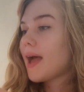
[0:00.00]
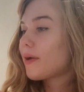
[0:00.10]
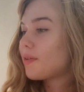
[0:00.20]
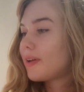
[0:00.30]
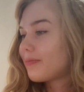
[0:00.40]

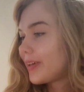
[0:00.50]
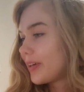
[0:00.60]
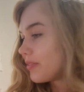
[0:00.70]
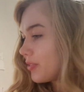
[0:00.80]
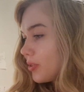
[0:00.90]
Eau de
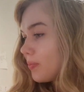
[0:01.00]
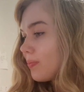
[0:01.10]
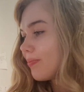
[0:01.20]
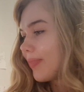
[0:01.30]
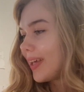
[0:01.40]

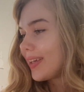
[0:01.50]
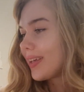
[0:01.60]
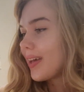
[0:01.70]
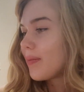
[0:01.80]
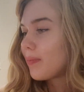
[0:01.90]
Perfume, Make
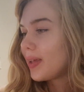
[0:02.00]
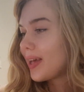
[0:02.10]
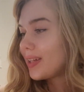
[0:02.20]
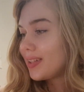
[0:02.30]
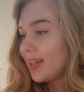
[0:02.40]

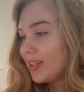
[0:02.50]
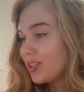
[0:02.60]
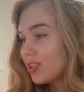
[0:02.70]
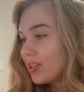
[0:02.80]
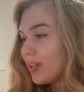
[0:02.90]
Me an
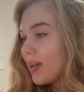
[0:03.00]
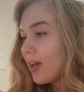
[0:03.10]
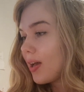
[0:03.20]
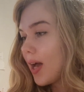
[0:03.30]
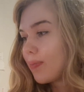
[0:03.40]
Angel,
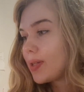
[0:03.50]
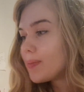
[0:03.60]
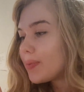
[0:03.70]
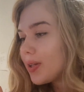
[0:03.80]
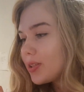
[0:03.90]

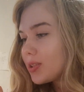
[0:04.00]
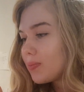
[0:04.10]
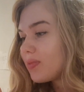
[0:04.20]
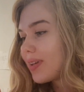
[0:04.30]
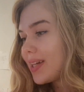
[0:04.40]
Apple
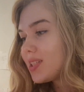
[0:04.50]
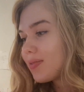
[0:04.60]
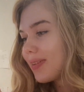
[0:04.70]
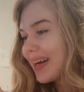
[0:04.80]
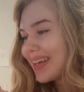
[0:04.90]
Blossom,
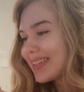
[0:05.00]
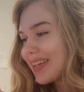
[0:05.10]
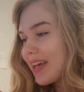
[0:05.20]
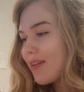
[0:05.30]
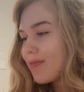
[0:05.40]
Fresh
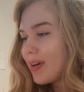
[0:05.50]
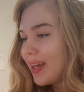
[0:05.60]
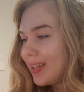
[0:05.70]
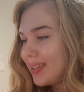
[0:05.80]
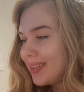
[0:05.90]
Freesia,
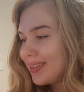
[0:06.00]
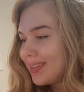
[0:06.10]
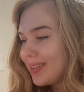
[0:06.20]
Violet.